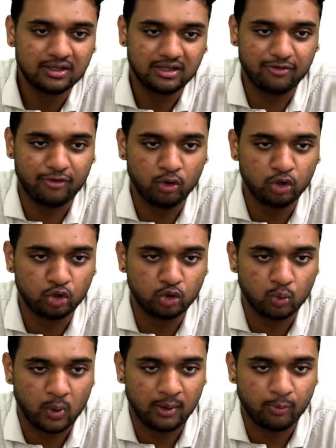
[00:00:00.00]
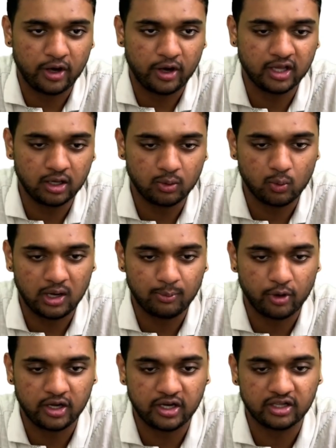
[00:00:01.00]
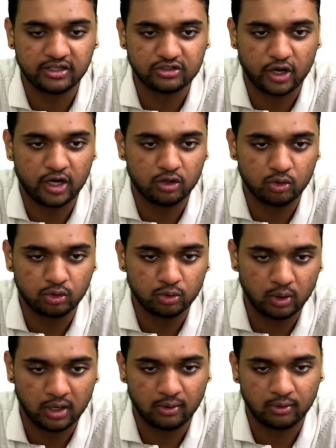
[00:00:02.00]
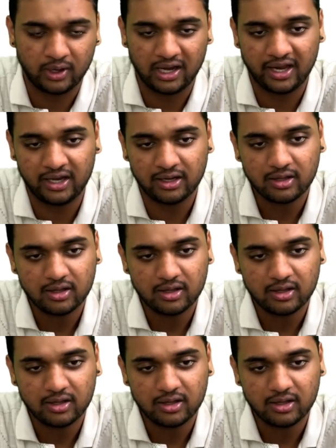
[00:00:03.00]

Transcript: They found 1 point here, 1 point here, they joined the one line.